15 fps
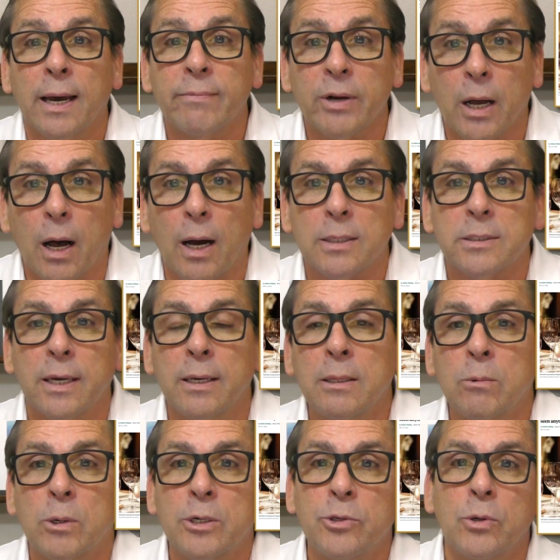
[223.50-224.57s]
to have a
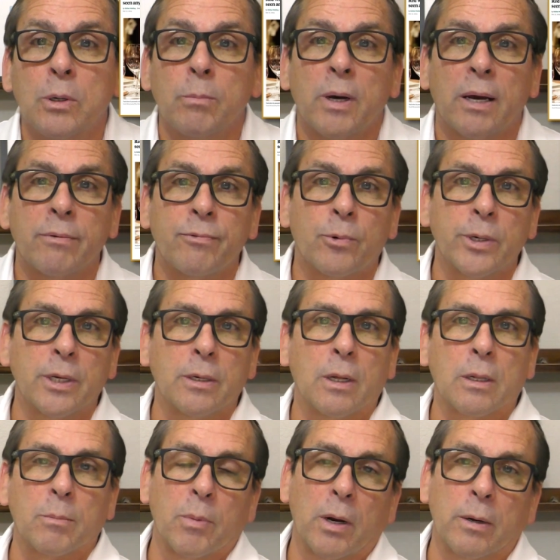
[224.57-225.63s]
cocktail, well, you can buy a $40
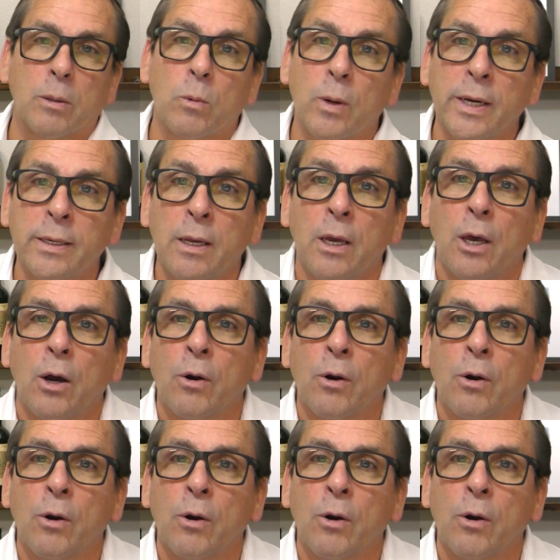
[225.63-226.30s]
bottle of wine,